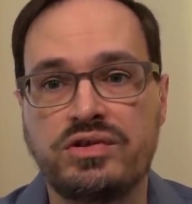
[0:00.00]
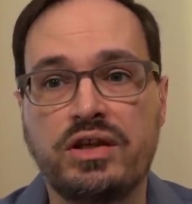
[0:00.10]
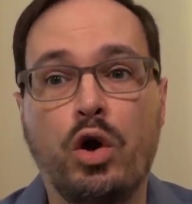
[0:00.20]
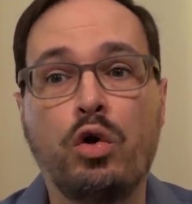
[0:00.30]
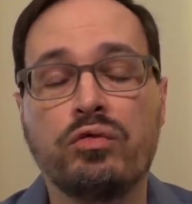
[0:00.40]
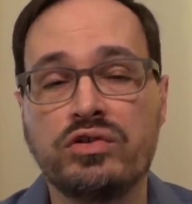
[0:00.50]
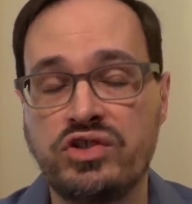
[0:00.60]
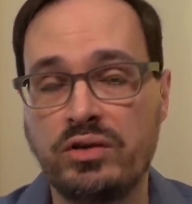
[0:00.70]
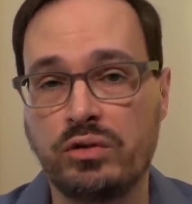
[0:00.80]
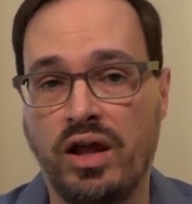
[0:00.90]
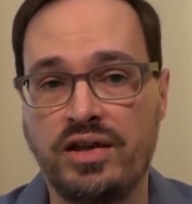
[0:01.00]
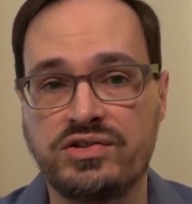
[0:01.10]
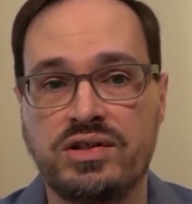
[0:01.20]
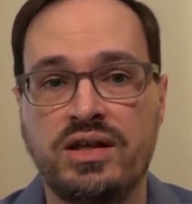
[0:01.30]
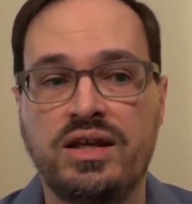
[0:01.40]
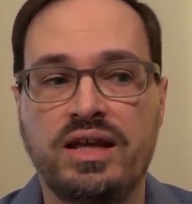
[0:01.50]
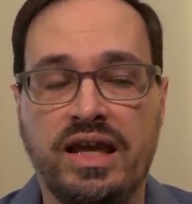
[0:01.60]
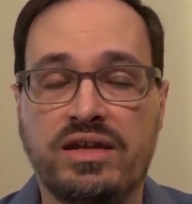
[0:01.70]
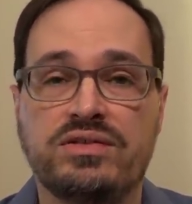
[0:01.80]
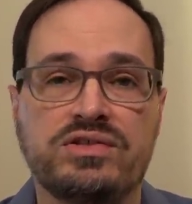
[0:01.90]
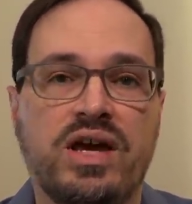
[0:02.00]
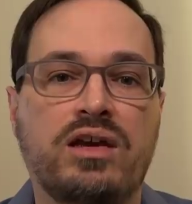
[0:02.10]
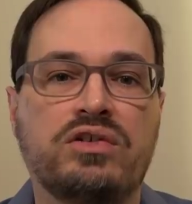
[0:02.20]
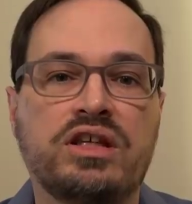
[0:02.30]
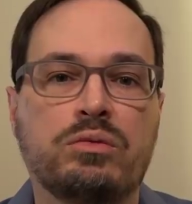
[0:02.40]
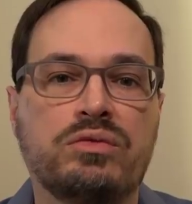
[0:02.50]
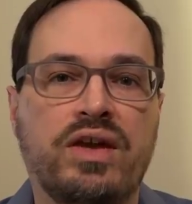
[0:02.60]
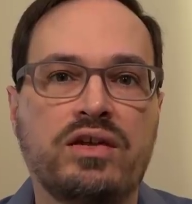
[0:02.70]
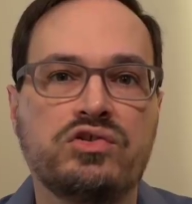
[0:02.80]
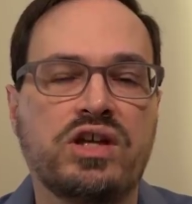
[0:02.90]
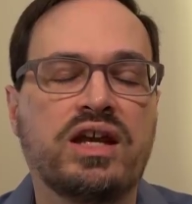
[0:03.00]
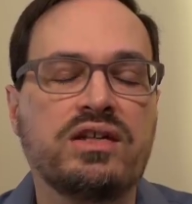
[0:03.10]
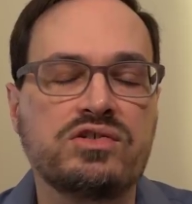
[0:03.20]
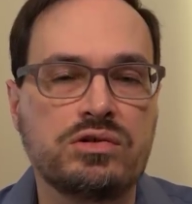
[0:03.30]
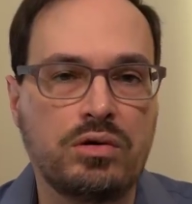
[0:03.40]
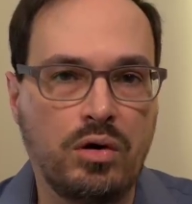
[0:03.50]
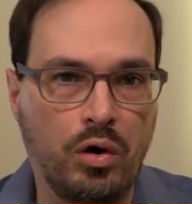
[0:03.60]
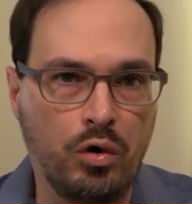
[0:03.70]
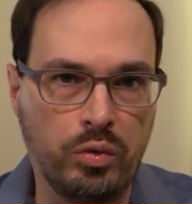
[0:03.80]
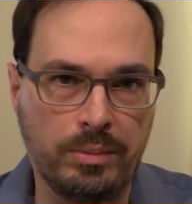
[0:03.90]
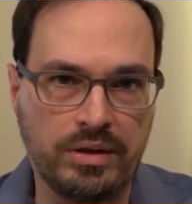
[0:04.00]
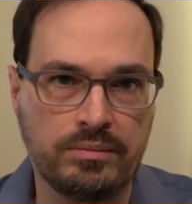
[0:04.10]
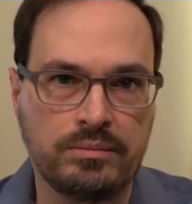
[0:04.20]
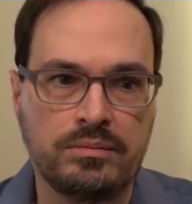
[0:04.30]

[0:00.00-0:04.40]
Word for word: They overgeneralize and desire to get revenge against all women,